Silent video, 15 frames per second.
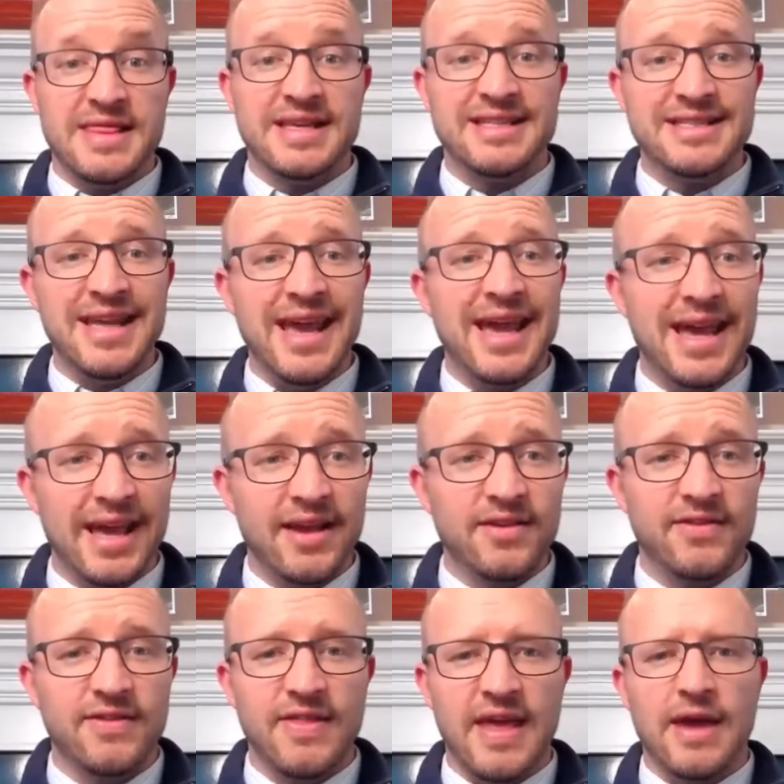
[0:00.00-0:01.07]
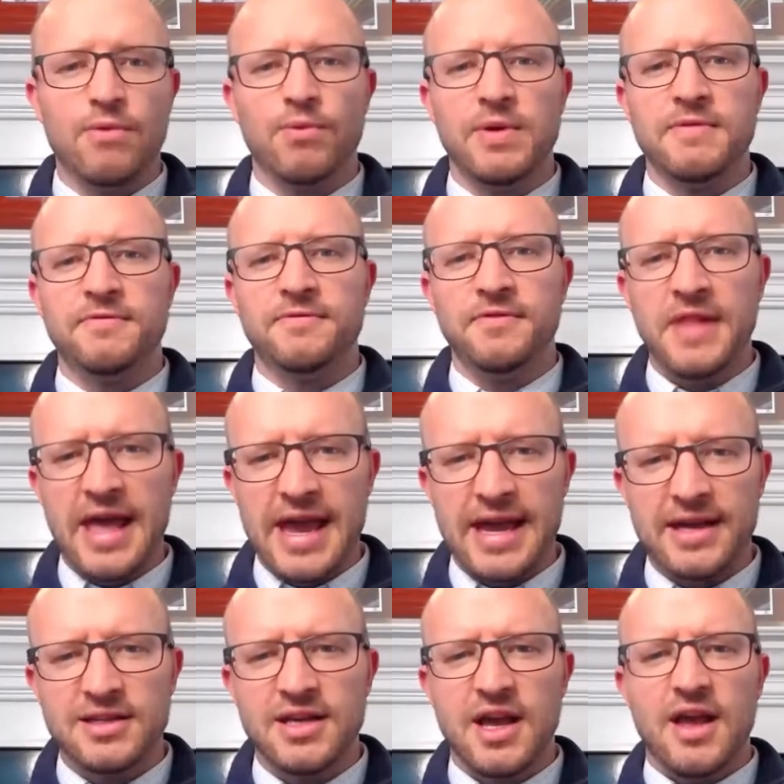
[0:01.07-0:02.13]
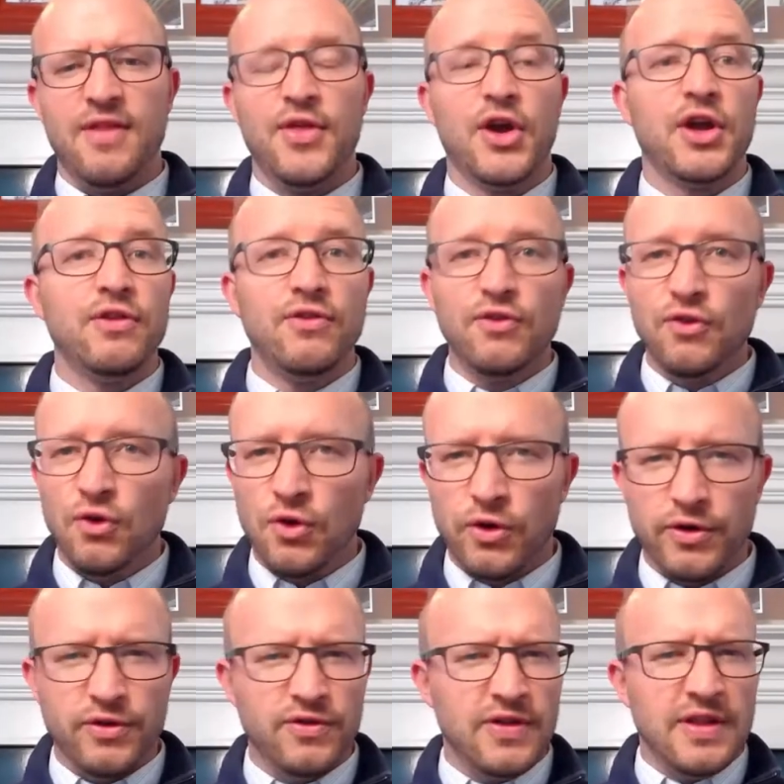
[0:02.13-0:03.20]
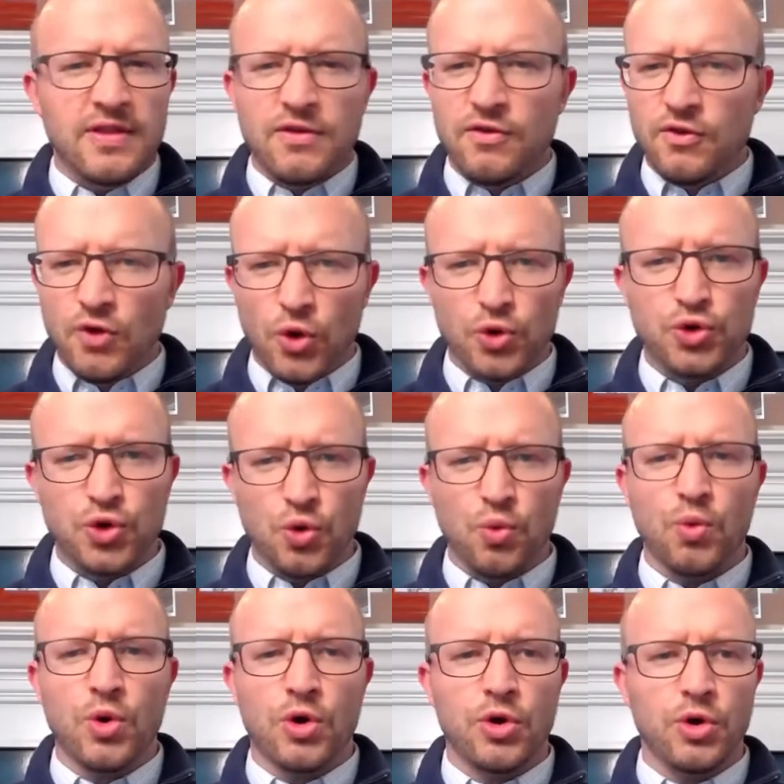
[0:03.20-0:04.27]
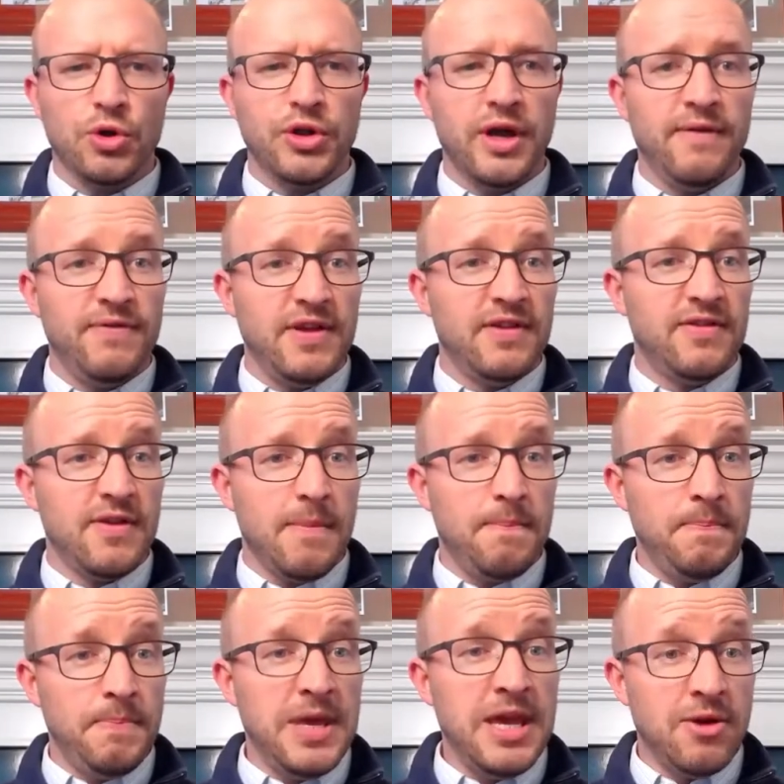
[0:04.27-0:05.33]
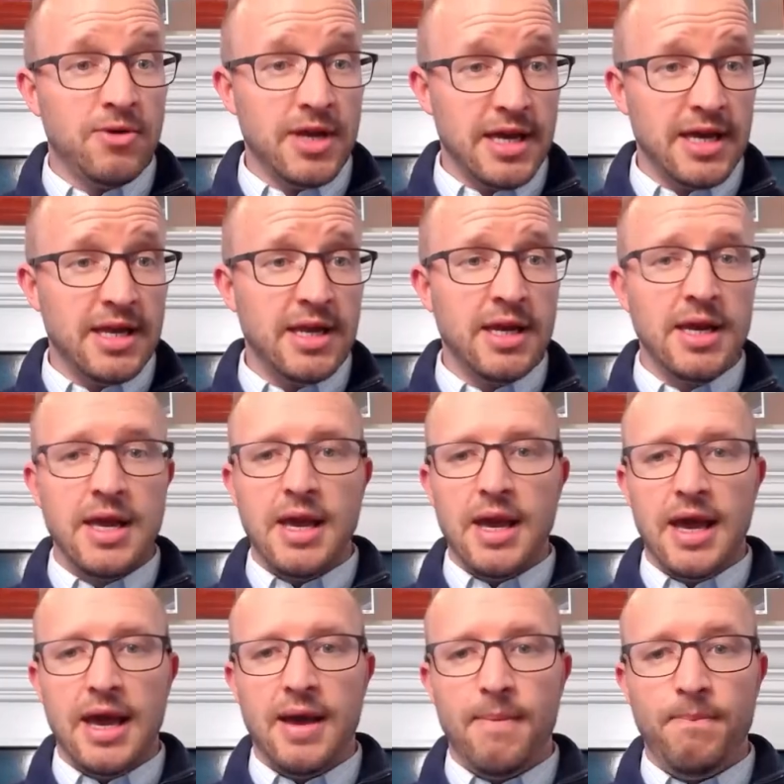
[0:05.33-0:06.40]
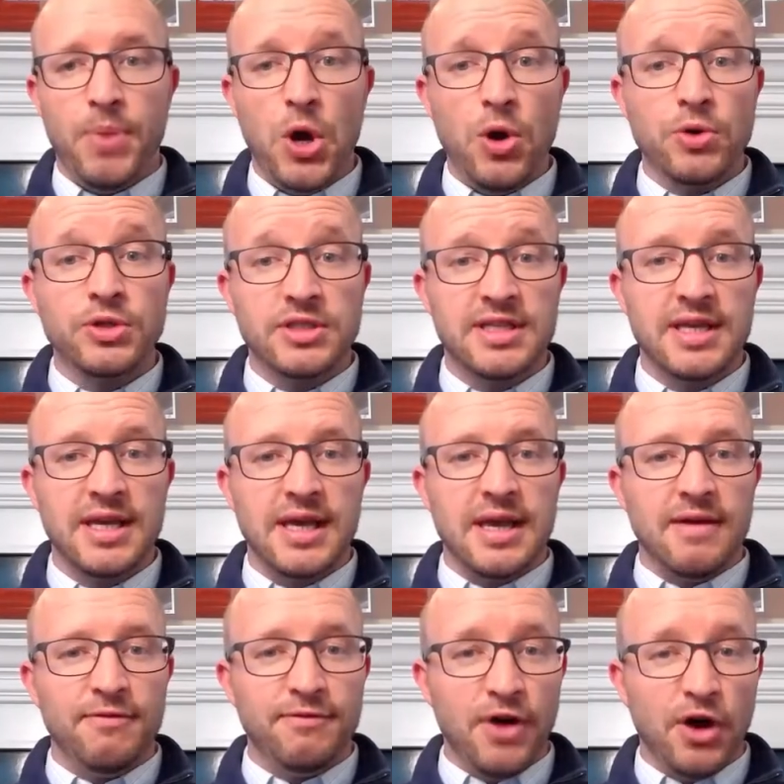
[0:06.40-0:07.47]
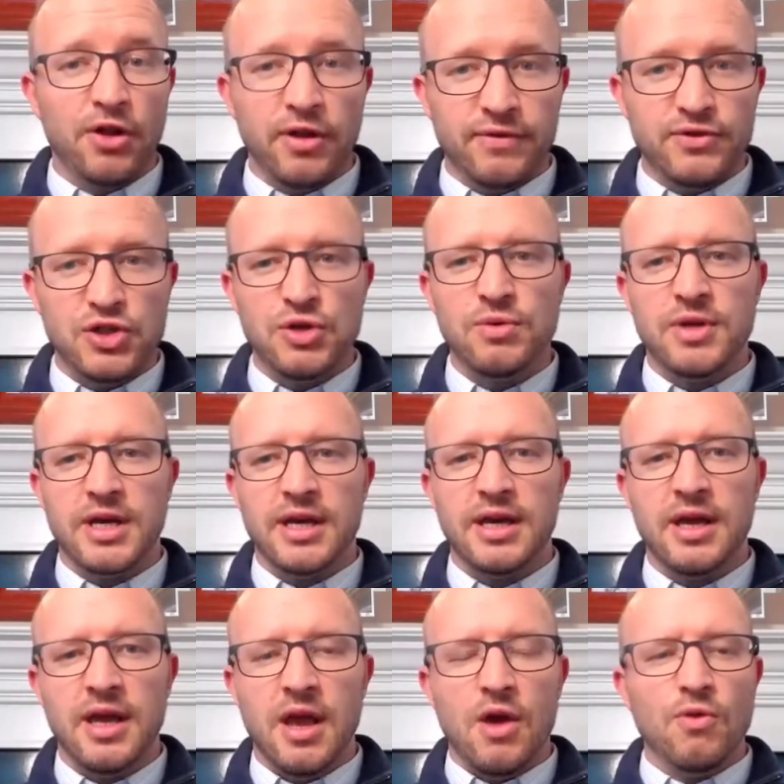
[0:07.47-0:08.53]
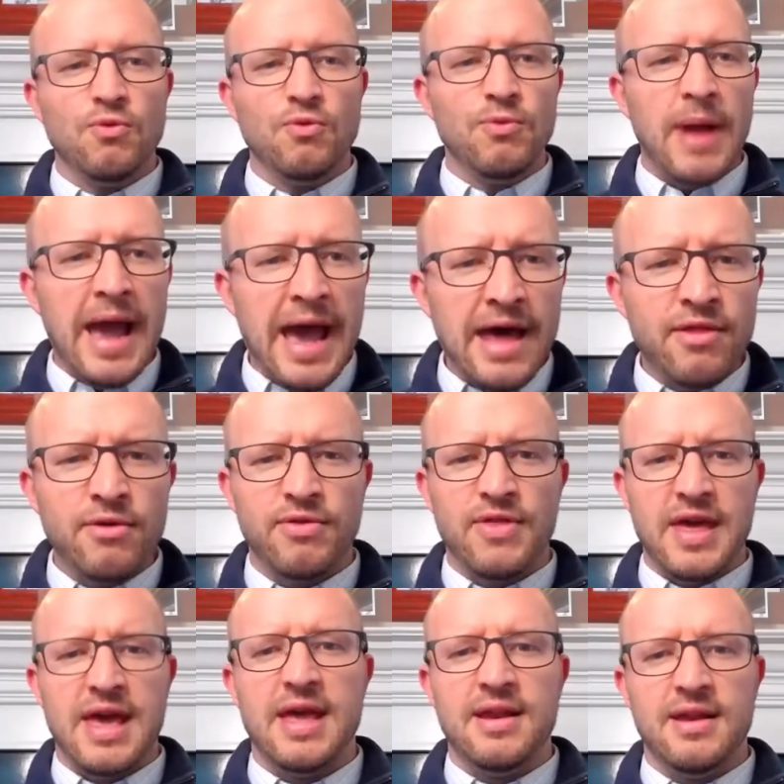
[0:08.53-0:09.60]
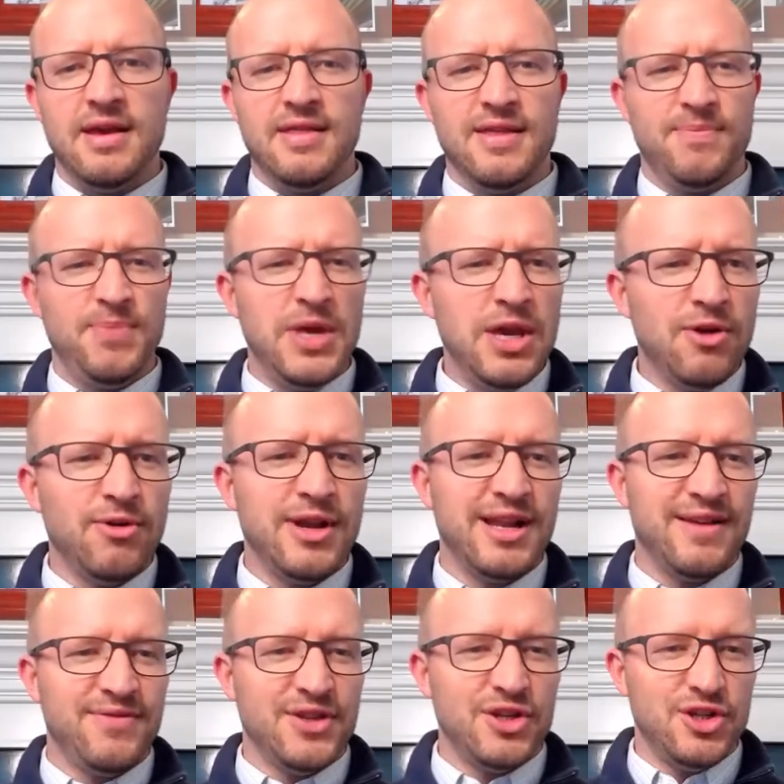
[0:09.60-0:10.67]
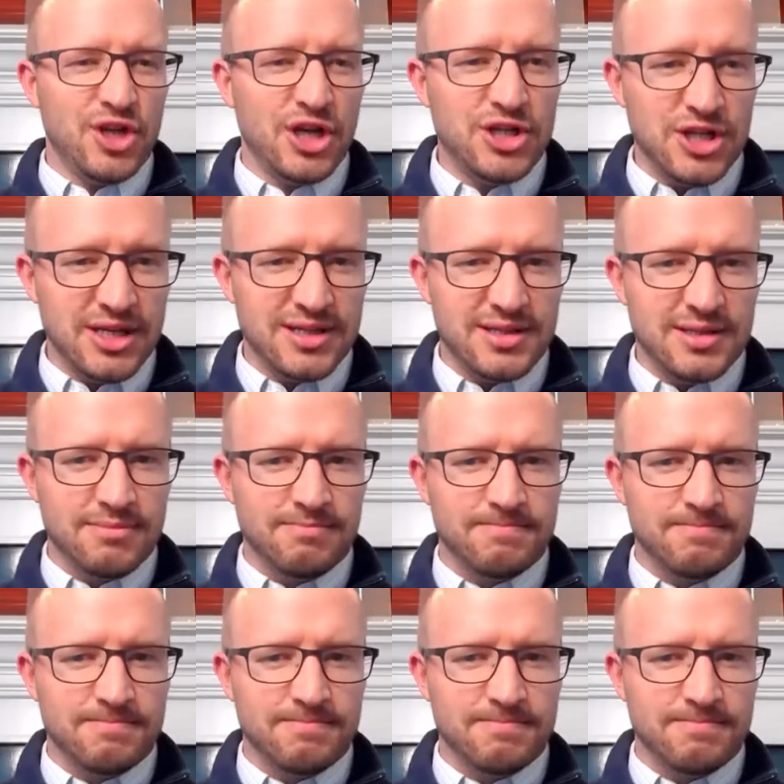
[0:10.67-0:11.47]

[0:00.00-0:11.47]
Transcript: the text that reflect the concerns and the social world of this period post-fall of Judah, rather than the period of the Judges.